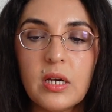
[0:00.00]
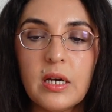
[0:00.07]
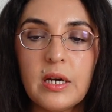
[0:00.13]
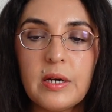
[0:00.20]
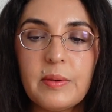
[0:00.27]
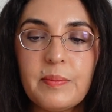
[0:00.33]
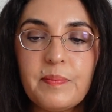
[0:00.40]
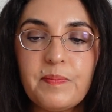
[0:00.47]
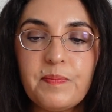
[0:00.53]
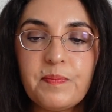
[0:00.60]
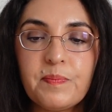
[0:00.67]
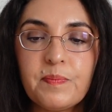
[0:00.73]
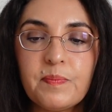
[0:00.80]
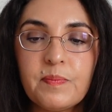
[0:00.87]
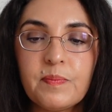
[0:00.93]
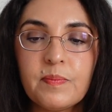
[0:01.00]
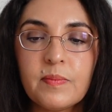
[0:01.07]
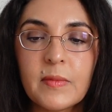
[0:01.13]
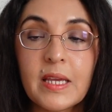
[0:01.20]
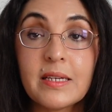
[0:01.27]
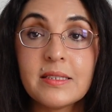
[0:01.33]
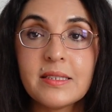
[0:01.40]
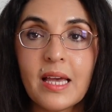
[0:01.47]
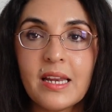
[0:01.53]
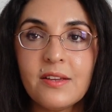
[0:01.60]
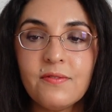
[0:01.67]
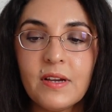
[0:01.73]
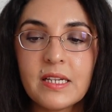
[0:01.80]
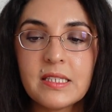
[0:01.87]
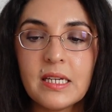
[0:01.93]
side
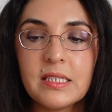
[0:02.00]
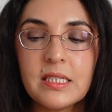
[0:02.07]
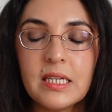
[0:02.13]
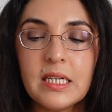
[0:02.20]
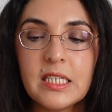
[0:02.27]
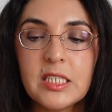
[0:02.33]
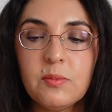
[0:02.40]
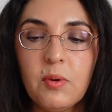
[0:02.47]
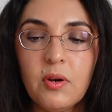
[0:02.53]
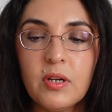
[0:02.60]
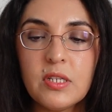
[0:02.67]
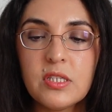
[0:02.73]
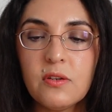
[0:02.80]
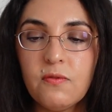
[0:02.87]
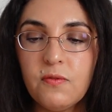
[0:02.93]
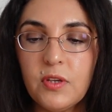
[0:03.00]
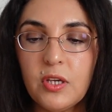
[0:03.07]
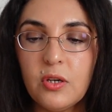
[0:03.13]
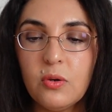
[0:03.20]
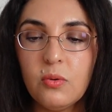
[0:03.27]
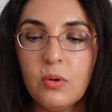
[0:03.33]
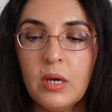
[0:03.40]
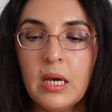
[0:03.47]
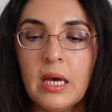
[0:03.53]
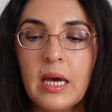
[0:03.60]
effects, I did experience a few